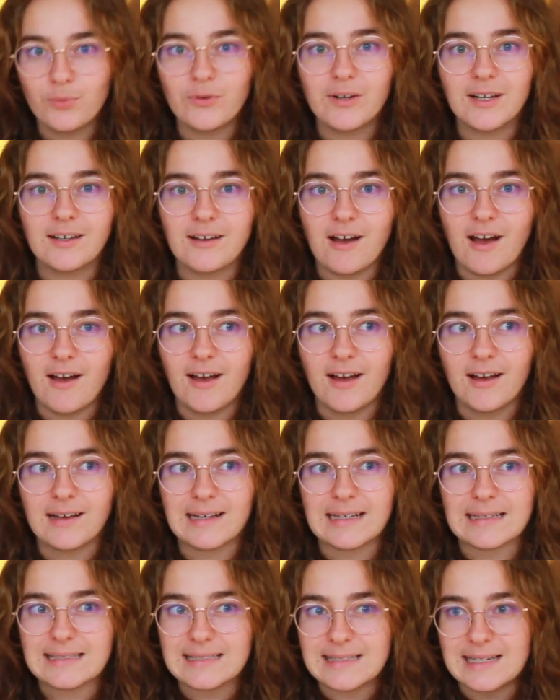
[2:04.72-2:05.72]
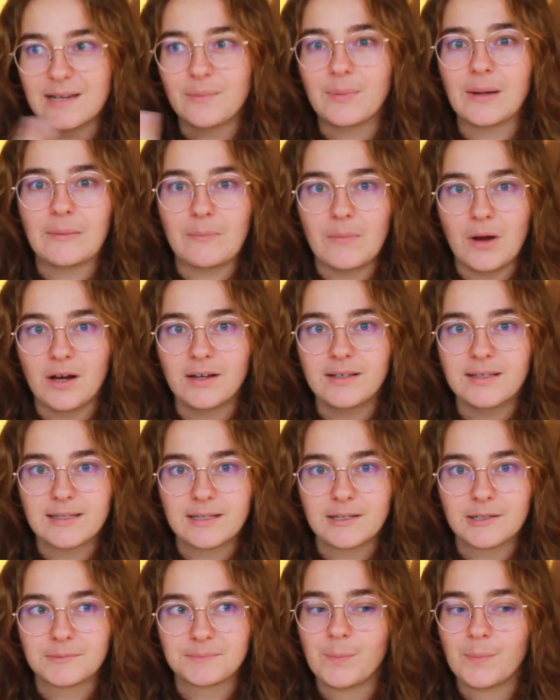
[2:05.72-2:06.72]
bring a sleeping
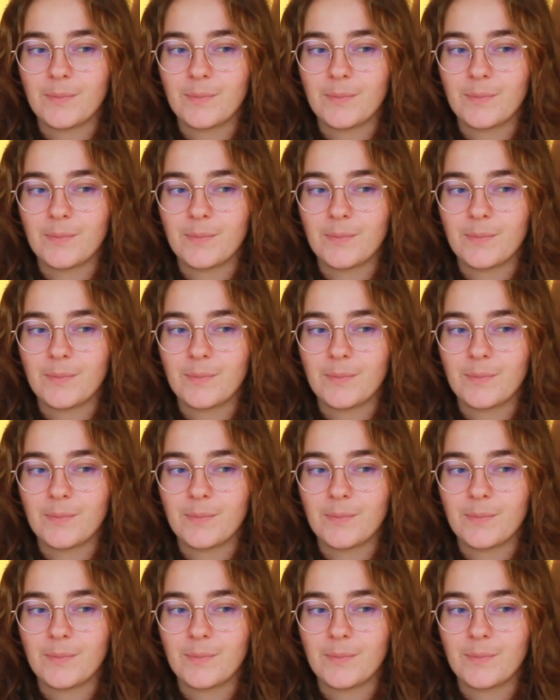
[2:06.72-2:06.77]
mask,